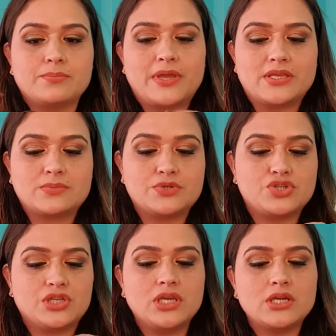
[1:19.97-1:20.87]
Base
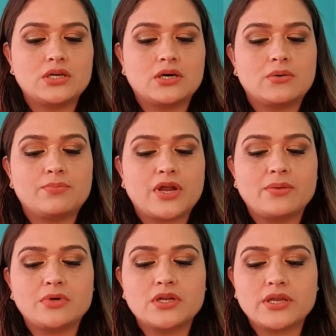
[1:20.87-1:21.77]
Magique
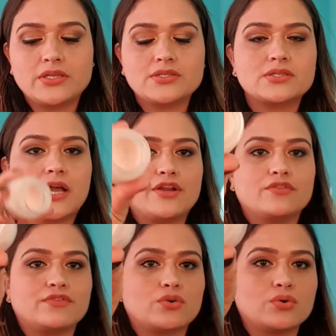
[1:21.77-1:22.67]
primer. It's
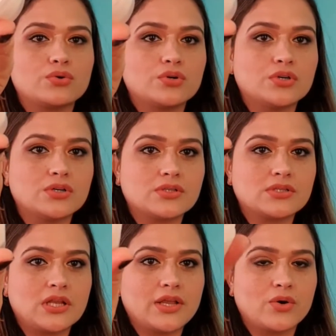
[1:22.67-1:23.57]
kind of a
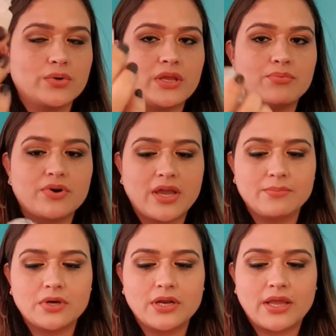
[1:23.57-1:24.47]
silicone
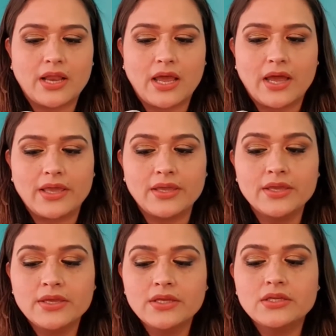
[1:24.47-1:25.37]
primer, and
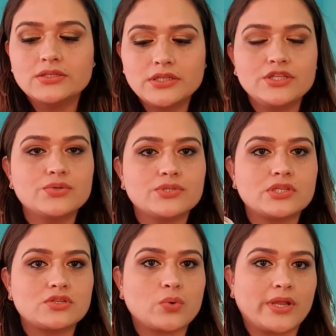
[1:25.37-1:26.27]
I did
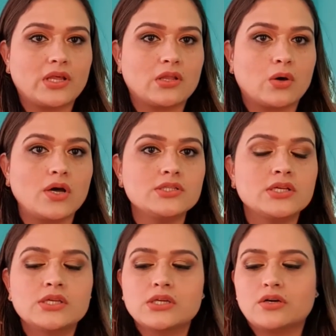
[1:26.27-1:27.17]
use it quite a
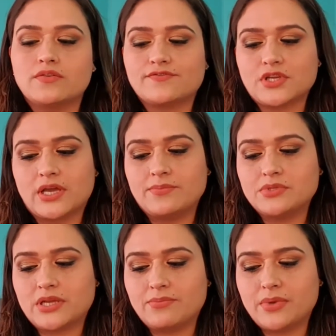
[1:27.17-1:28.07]
lot of
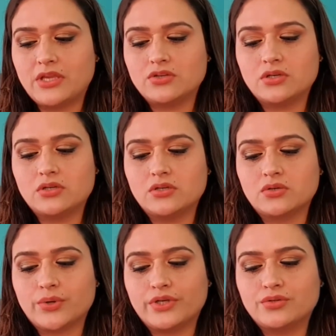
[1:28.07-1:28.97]
times. I made
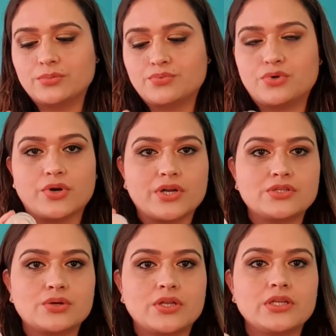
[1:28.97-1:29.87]
quite good
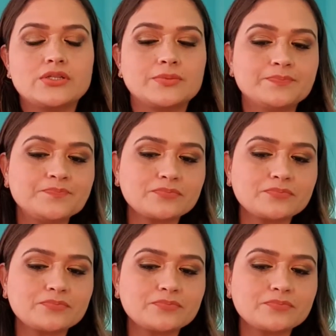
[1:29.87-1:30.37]
progress on it.